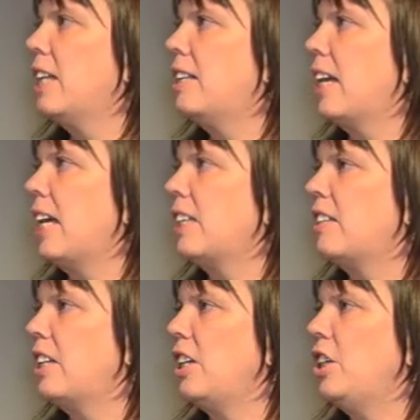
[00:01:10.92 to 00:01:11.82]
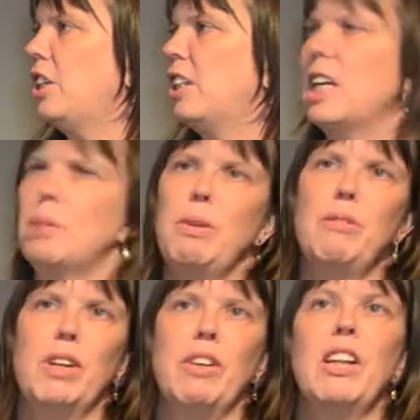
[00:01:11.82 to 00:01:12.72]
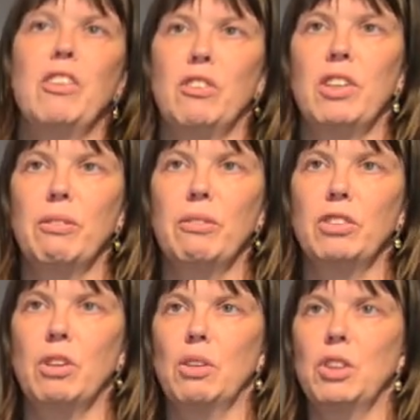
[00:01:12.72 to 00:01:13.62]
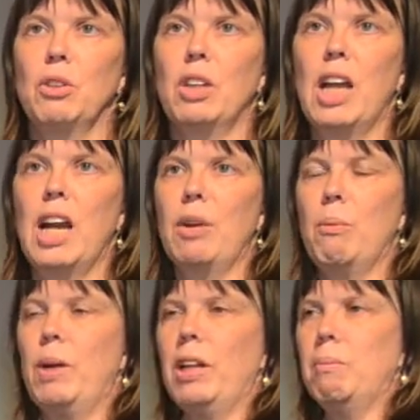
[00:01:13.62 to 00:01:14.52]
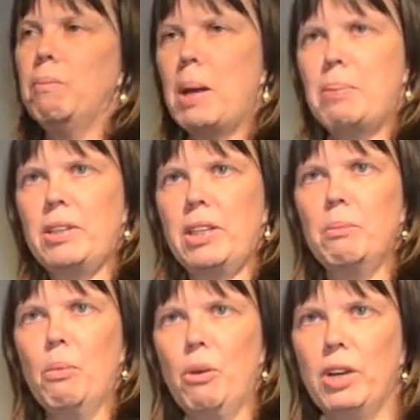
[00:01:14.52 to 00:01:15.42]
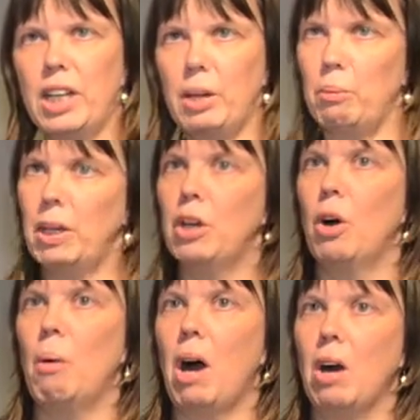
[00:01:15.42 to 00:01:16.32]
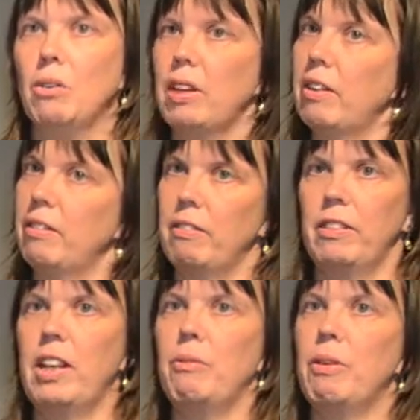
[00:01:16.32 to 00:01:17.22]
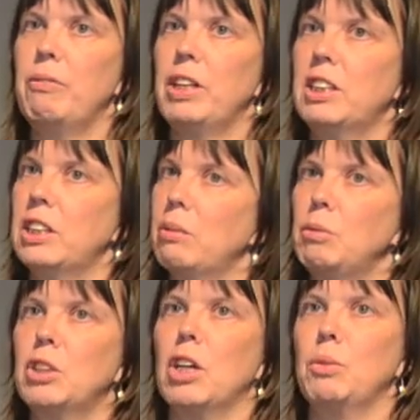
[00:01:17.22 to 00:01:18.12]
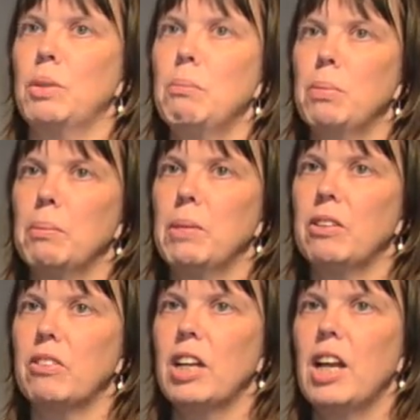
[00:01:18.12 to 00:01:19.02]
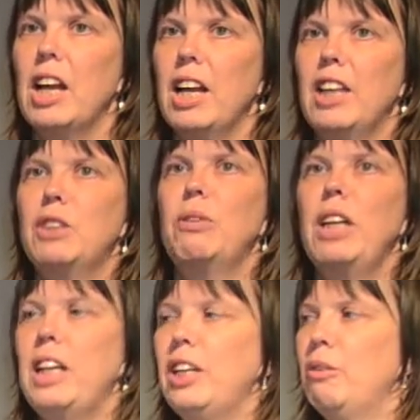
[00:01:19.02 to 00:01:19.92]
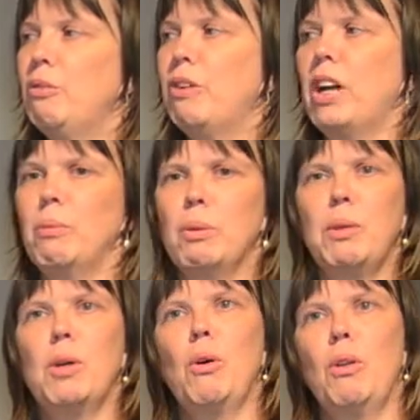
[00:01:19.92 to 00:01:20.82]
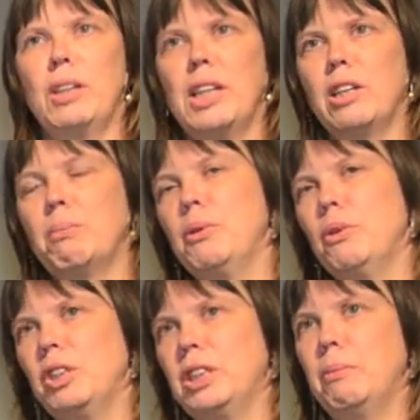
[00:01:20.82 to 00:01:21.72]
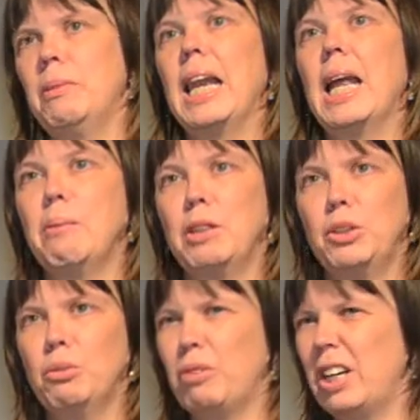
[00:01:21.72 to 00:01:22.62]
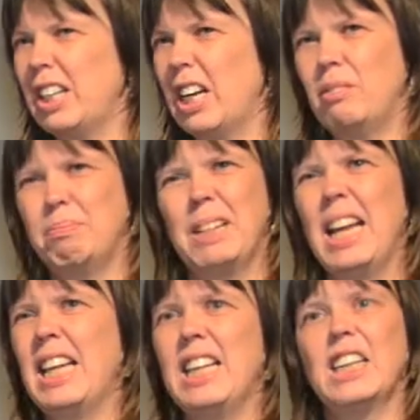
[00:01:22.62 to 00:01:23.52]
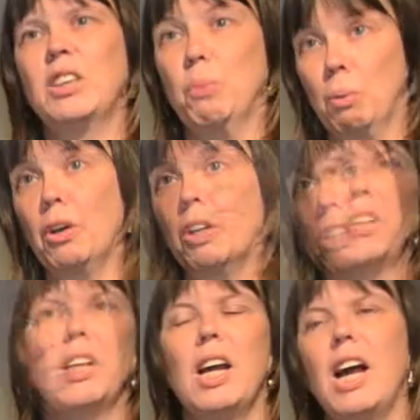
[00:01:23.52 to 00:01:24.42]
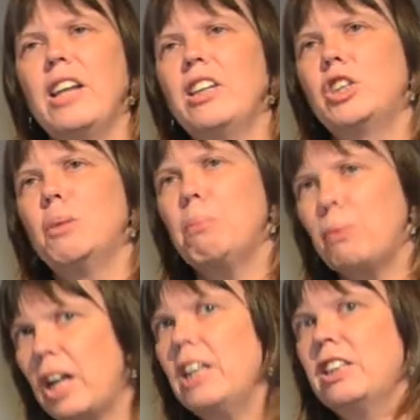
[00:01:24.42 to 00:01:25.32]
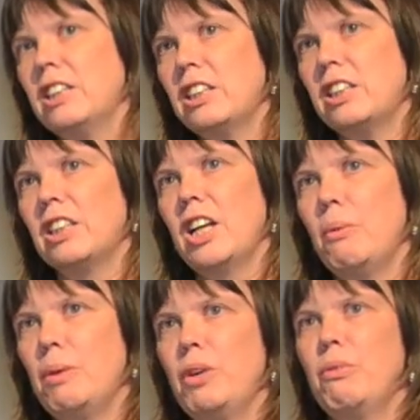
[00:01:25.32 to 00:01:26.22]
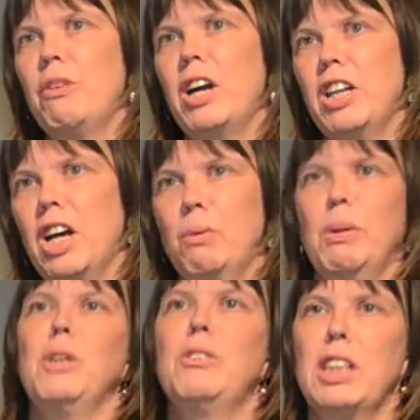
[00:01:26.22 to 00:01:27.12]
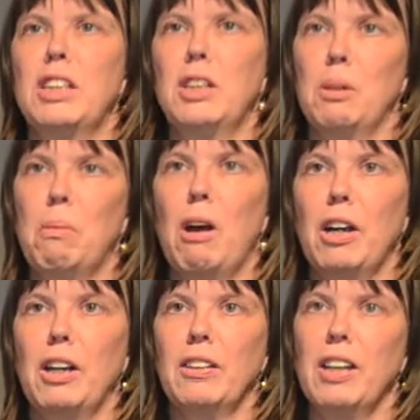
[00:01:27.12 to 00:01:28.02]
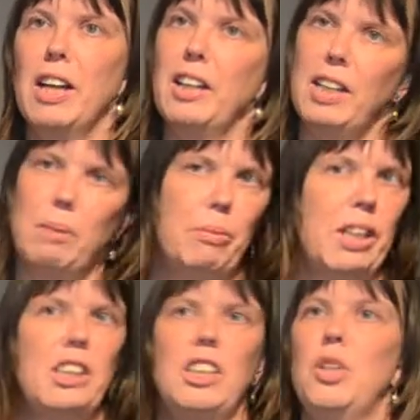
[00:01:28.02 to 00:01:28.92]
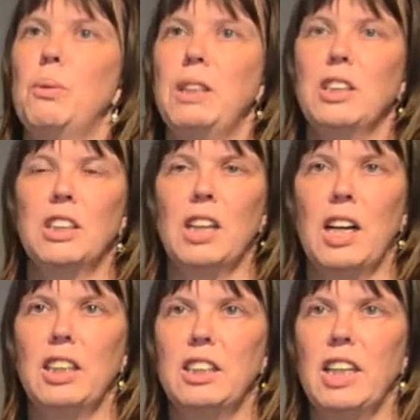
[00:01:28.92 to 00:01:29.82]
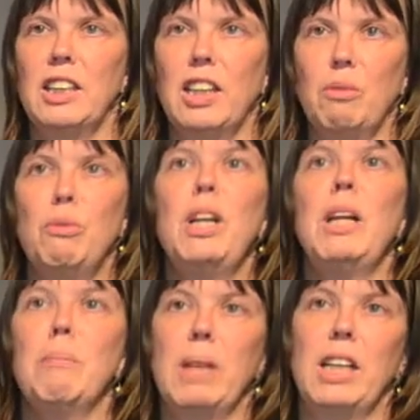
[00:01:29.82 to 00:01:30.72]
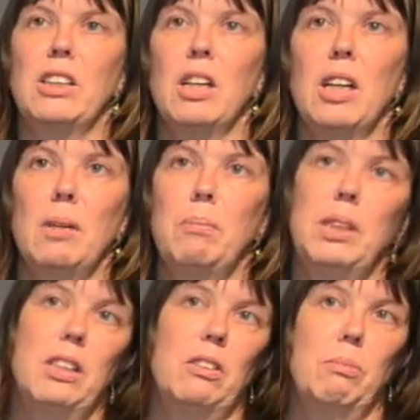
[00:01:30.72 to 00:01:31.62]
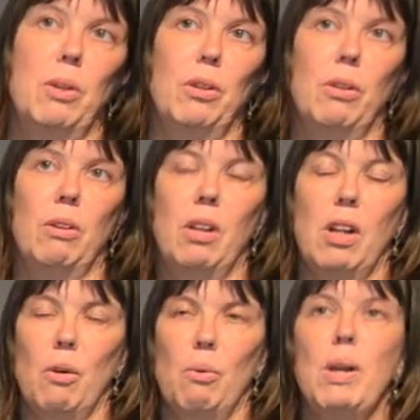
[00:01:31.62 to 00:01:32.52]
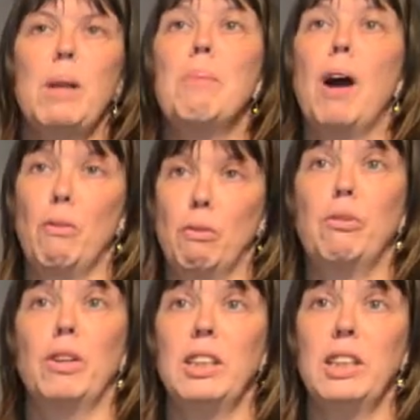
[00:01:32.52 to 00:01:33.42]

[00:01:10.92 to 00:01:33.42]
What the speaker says: that it has to be very iterative. So it's not like we map it in the morning, we go out and then we fix it and we start to implement. It's really, you find what we call in entrepreneurship dilemmas. You find out it doesn't work. Right. And the surprises, what you find out when you test in the market, that brings you new insights, and that really makes a business model really powerful in